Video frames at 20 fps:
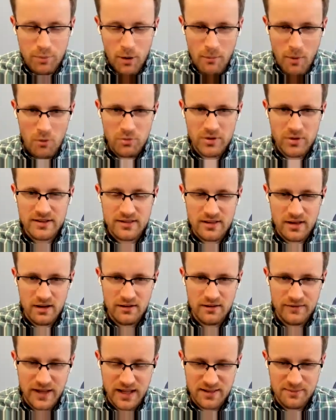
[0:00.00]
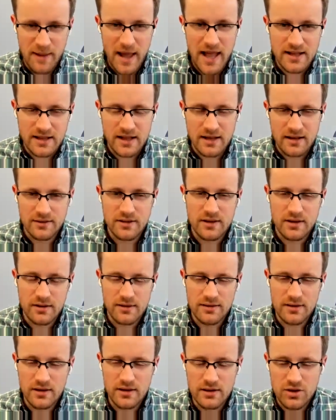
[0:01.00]
proponents of expanding
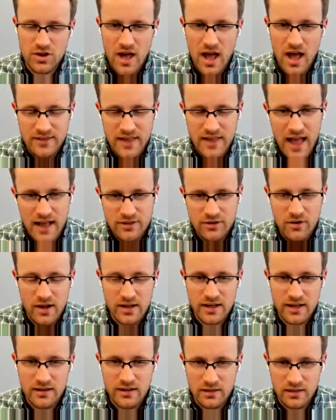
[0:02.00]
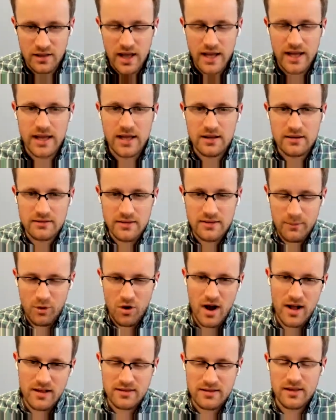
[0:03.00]
the child tax credit, like
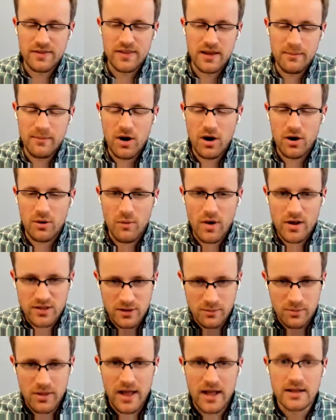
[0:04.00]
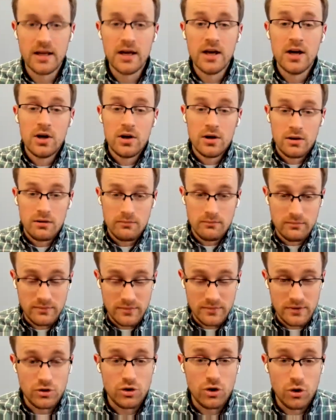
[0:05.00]
Democrats did in the American Rescue Plan,
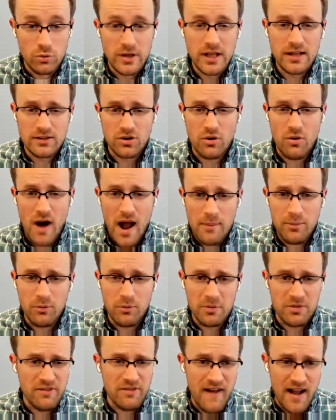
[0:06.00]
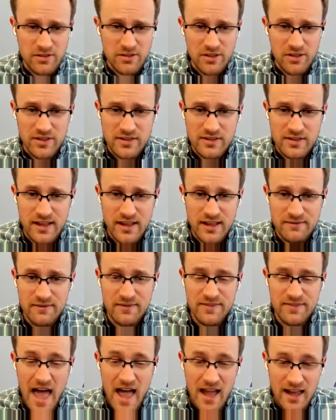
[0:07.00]
do need to grapple with the fact that this is
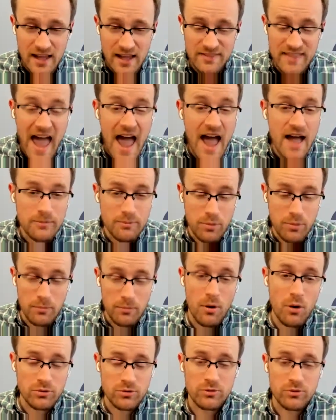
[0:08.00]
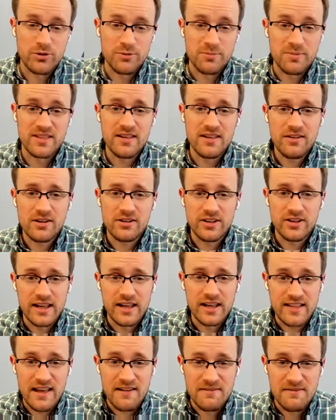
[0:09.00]
that proposal
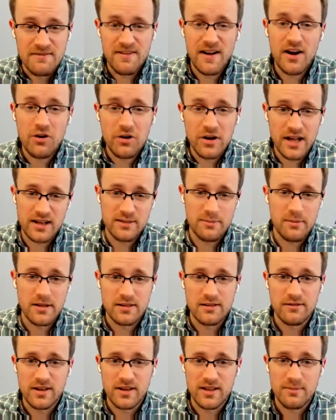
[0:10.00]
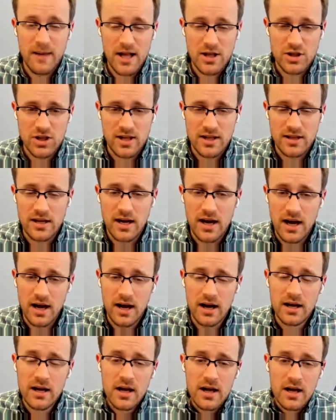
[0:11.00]
specifically is a very expensive expansion.
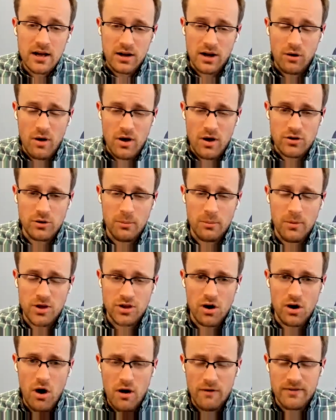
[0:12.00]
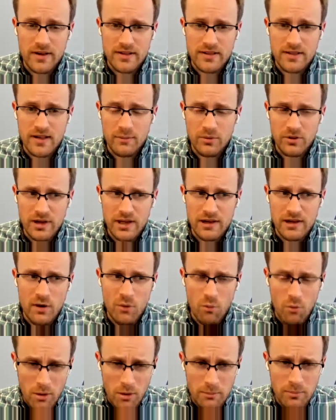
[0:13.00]
Congressional Budget Office, I believe,
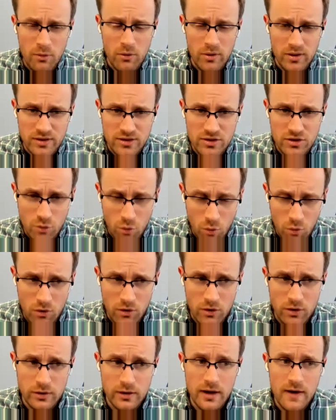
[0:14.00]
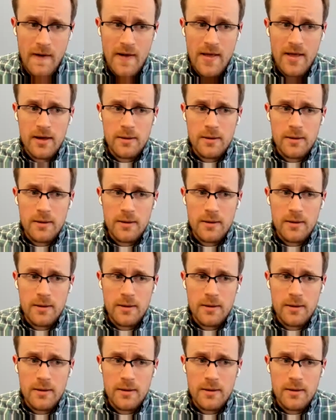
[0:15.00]
at one point scored